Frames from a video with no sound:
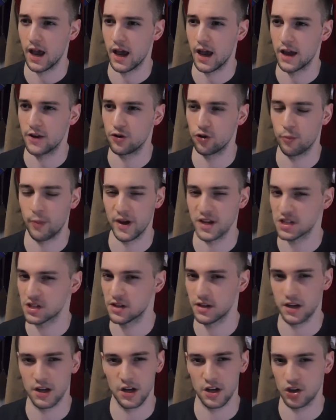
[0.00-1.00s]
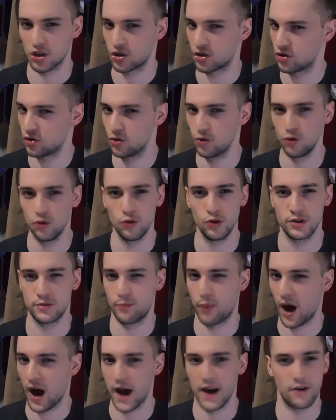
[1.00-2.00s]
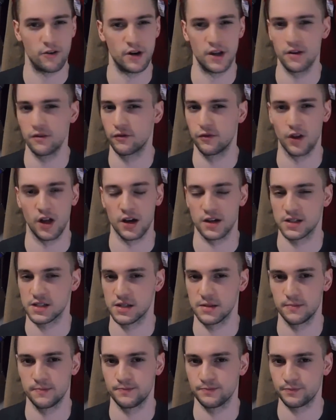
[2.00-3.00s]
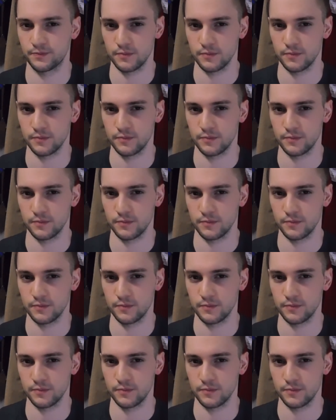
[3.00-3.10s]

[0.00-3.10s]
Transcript: and you'll basically get a huge buyer influx.